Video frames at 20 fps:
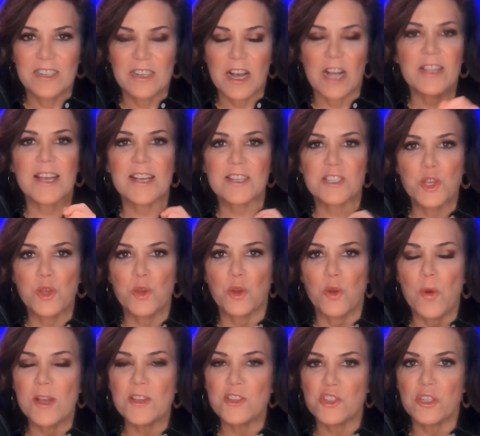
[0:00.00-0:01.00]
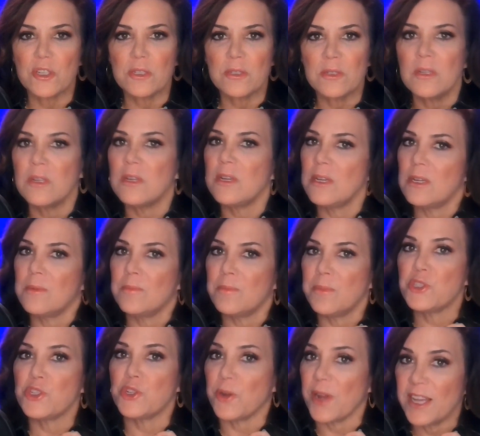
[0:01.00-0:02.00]
I'll ask you a question,
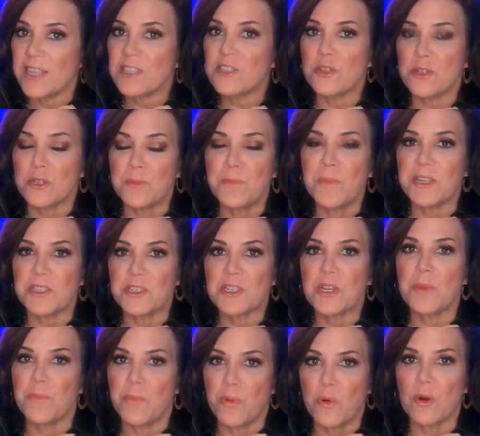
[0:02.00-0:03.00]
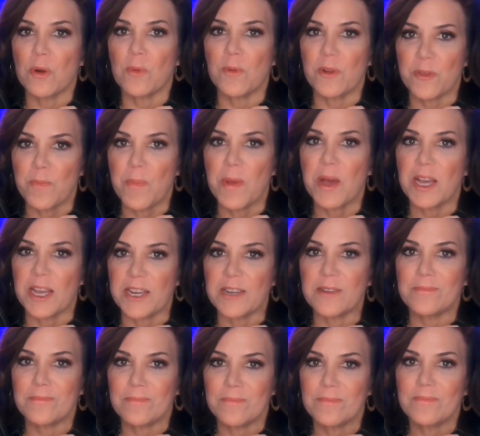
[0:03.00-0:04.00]
but your answers must comport with mine.
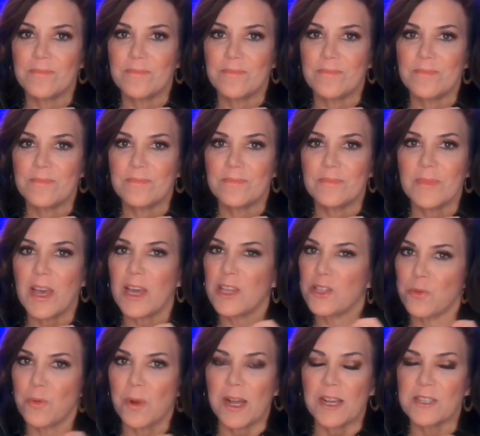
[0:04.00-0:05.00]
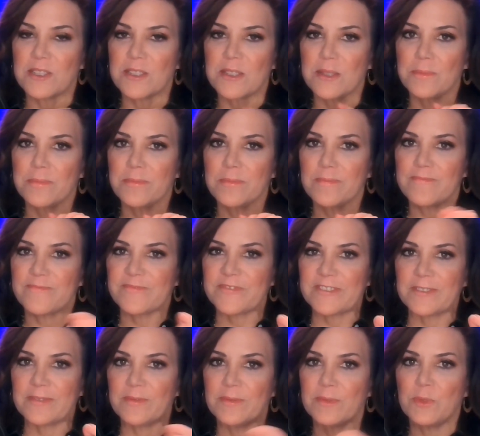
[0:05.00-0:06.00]
Otherwise,
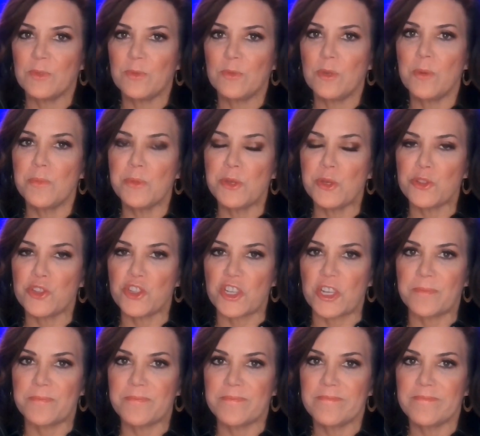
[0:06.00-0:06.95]
we'll mute you.